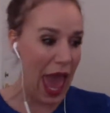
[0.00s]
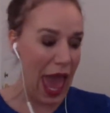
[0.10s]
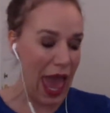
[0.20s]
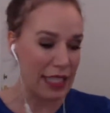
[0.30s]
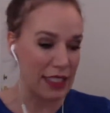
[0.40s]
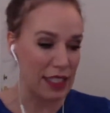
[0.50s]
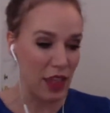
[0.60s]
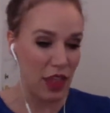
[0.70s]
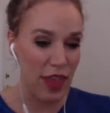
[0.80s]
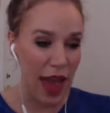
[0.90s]
And
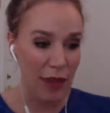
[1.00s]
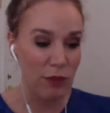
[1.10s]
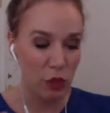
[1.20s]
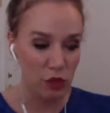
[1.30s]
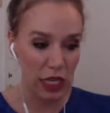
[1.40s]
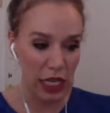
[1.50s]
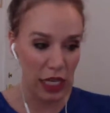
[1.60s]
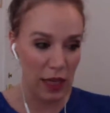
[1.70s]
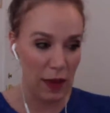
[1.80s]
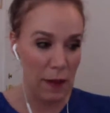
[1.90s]
that
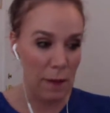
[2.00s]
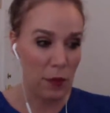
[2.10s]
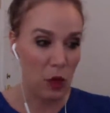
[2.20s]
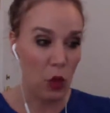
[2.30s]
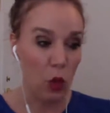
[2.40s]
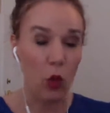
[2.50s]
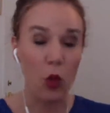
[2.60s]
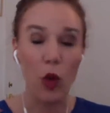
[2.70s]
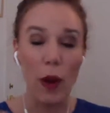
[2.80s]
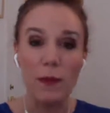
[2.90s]
movie
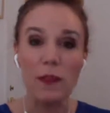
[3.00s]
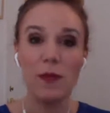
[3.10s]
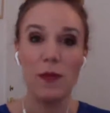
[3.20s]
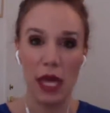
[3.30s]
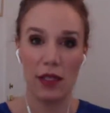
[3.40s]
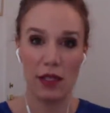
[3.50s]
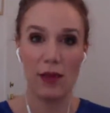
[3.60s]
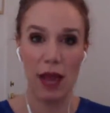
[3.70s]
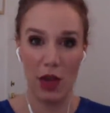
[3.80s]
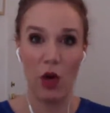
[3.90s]
ripped me
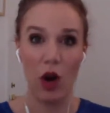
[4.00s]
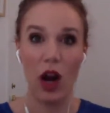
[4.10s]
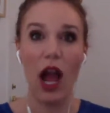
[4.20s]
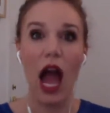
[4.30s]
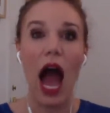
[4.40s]
to my core.